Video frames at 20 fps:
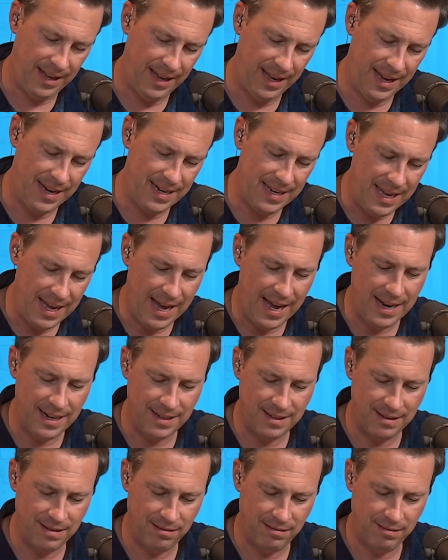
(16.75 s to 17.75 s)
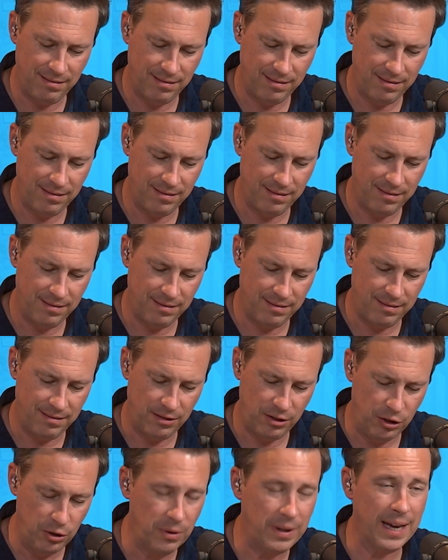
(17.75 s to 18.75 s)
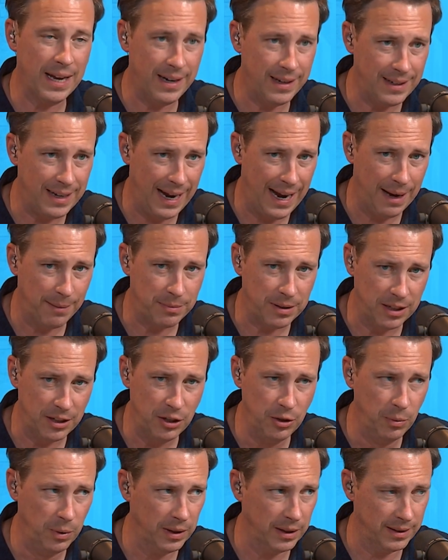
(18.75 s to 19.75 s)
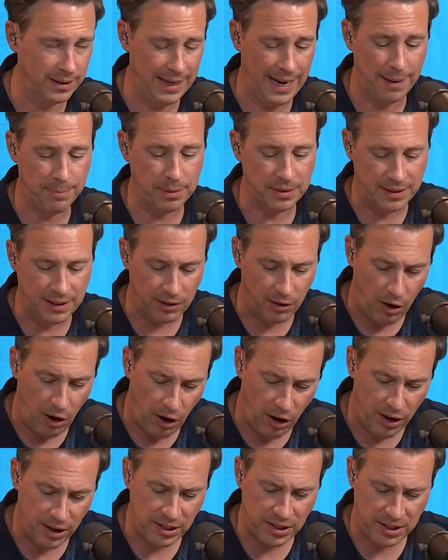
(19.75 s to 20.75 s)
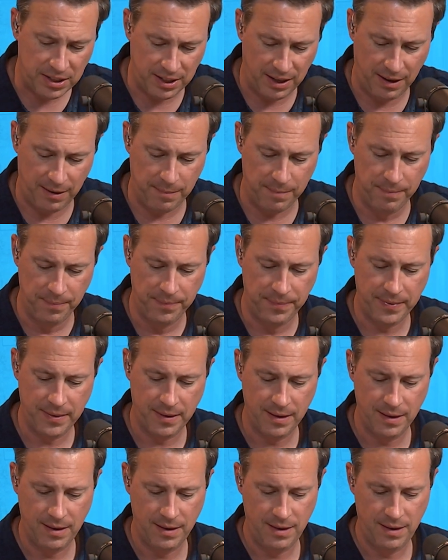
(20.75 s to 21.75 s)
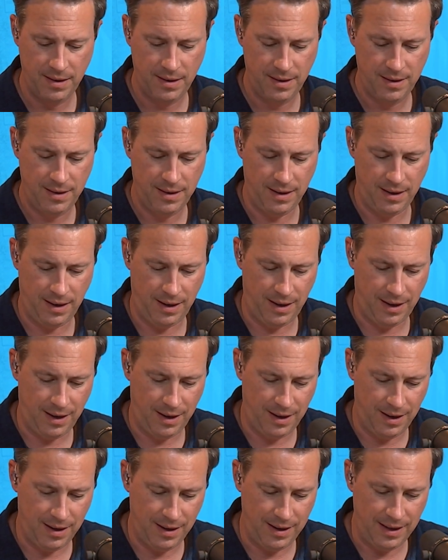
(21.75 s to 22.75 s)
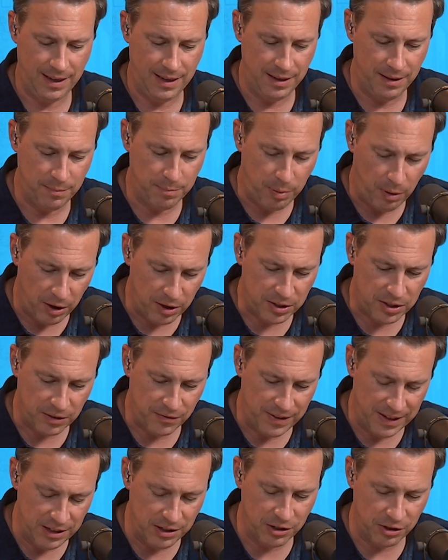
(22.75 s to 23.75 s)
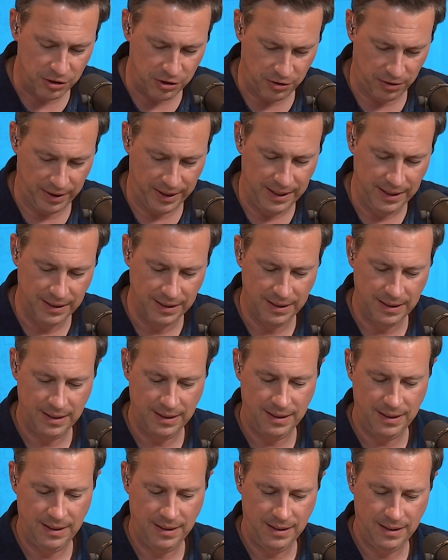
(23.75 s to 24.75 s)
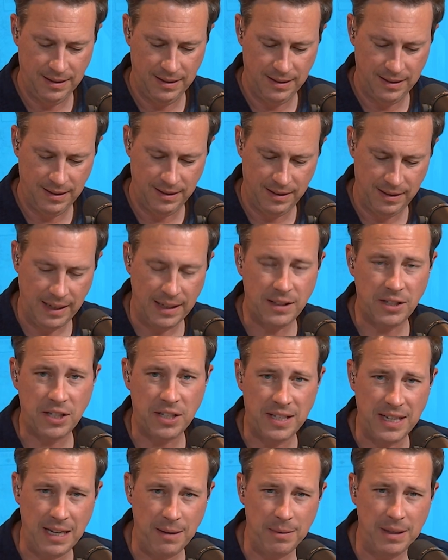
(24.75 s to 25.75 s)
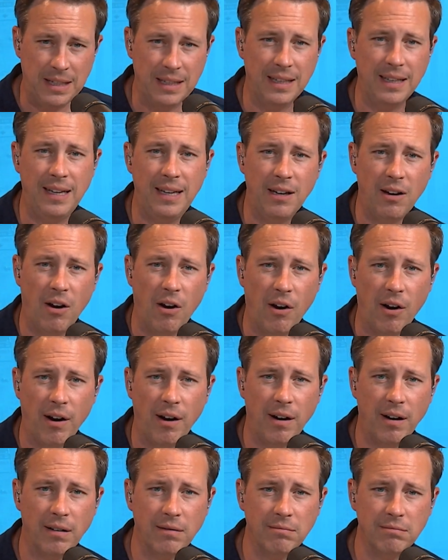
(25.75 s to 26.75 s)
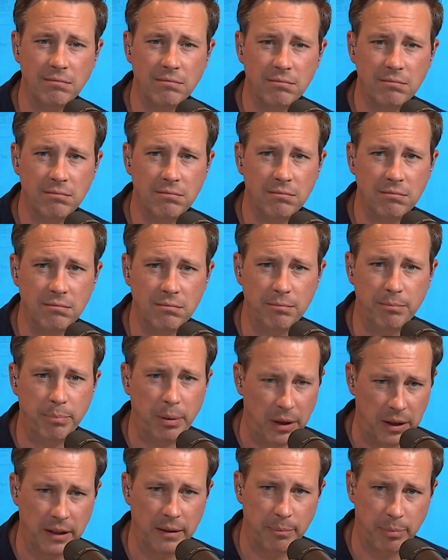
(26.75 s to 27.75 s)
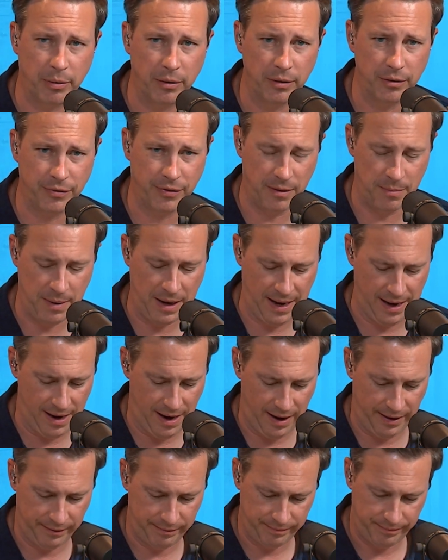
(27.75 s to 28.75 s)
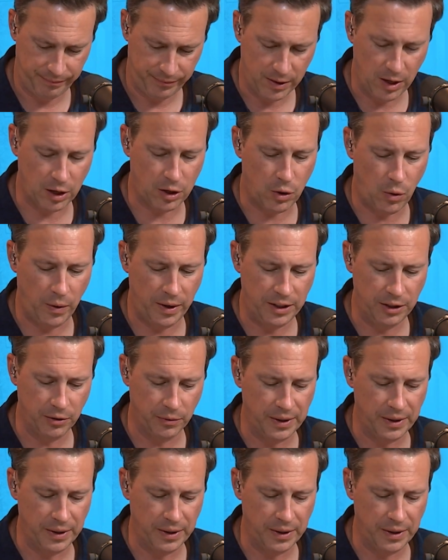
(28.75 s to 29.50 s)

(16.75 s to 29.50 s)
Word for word: and yet you can adapt and you will adapt. But there are some parts of industry that seemingly are bulletproof from AI, according to